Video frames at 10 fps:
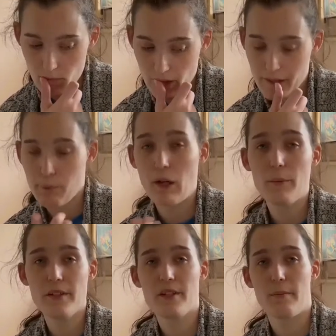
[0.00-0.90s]
And the problem
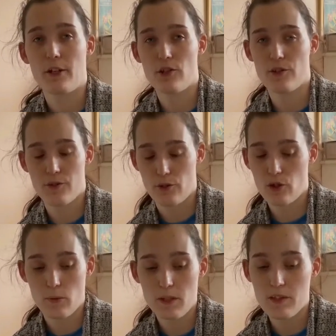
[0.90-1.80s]
with this picture is there's
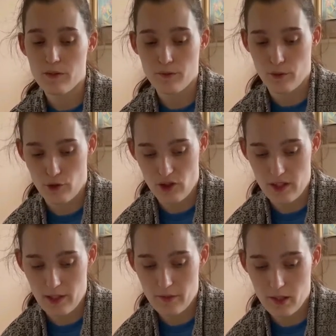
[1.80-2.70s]
so many different
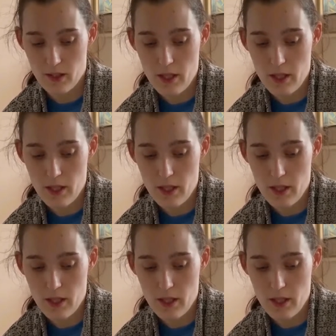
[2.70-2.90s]
versions of it,